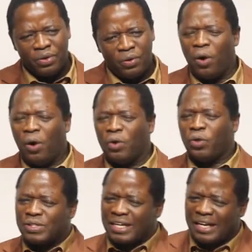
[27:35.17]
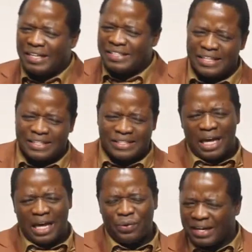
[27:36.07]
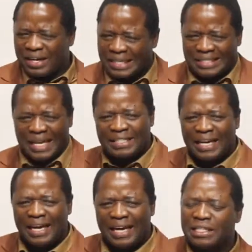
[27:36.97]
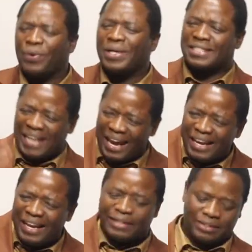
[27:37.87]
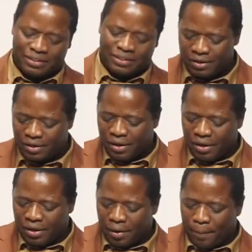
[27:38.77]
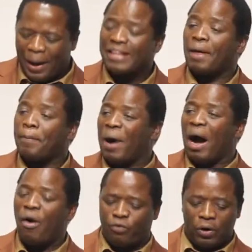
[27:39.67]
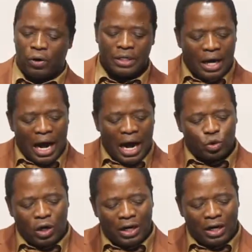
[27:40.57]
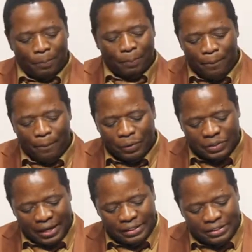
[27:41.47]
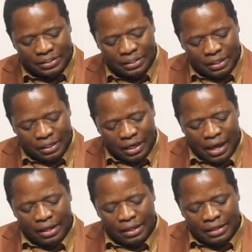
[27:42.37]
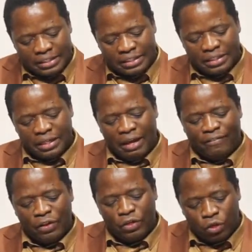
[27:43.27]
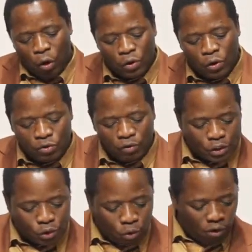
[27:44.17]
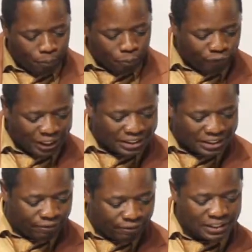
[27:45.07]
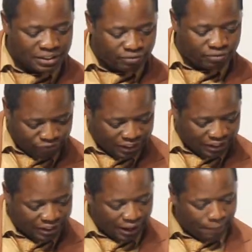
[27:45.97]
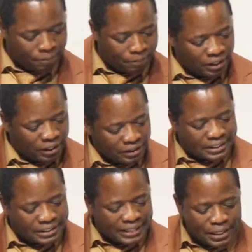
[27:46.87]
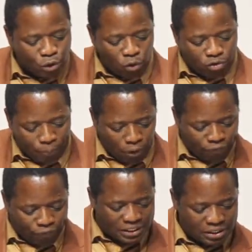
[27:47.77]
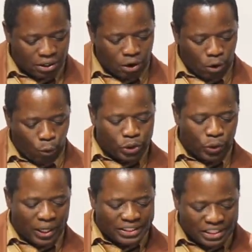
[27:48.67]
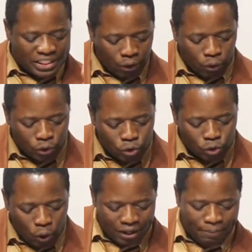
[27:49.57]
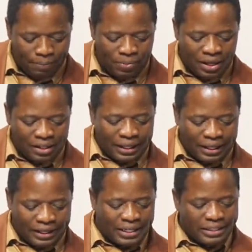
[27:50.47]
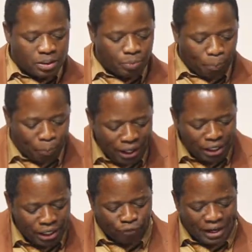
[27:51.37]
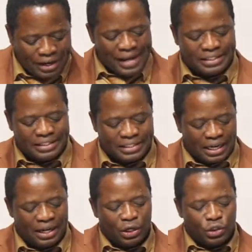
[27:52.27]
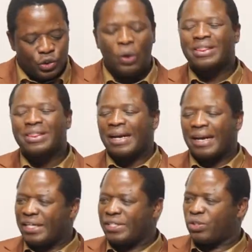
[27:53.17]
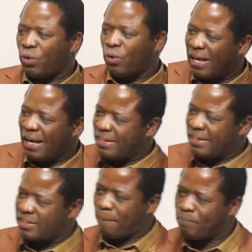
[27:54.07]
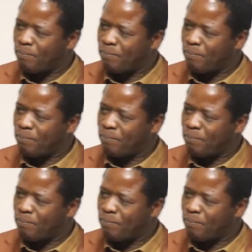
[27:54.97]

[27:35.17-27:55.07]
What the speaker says: All those critics that were criticizing Elijah were silenced by the power of God. Actually, the Bible says that even those of the school of prophets in verse 15 there, the sons of the prophets which were at Jericho saw him. They say the spirit of Elijah doth rest on Elijah.